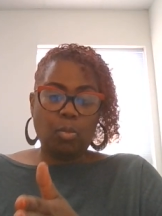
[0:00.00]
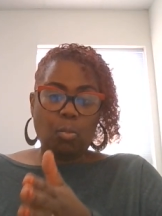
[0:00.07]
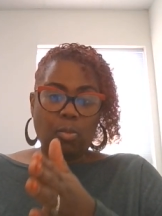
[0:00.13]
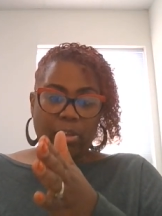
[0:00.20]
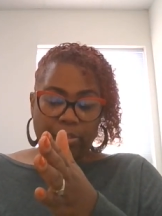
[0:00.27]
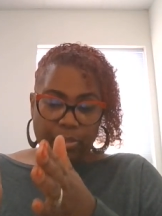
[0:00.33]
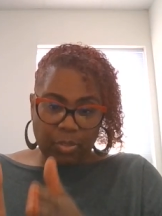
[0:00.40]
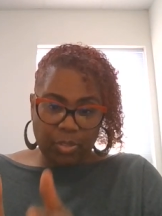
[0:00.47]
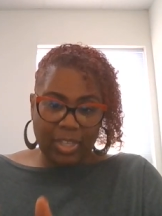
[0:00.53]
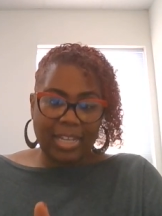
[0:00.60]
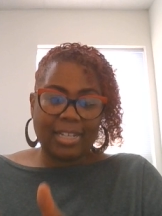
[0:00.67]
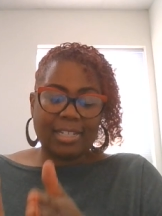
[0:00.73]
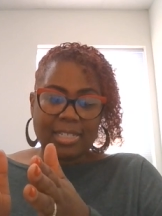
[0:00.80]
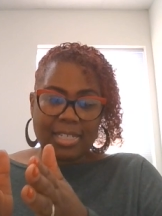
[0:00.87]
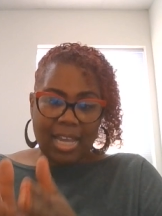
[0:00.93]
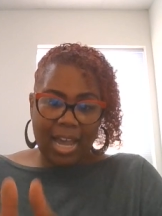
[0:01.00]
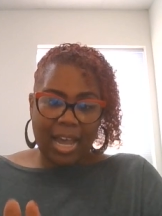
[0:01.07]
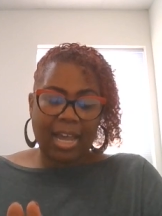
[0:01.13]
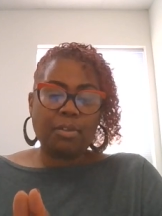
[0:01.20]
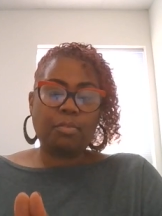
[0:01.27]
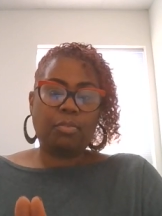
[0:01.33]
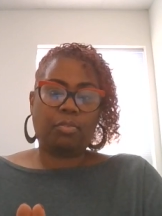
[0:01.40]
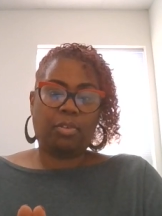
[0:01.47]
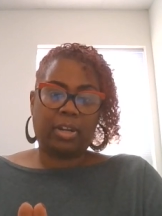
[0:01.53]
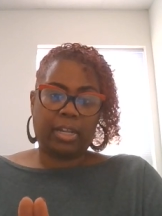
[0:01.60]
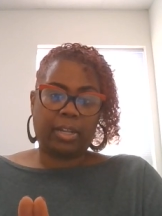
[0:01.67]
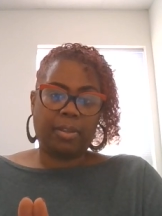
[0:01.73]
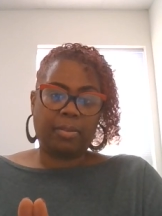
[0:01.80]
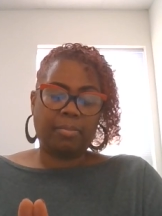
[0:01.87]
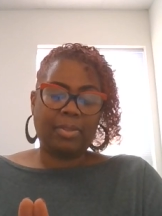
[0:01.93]
within the time
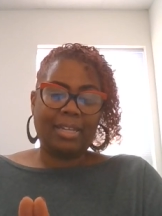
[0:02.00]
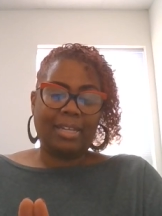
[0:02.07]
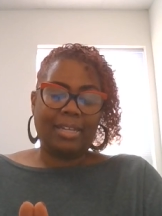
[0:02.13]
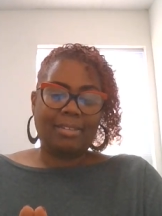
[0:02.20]
frame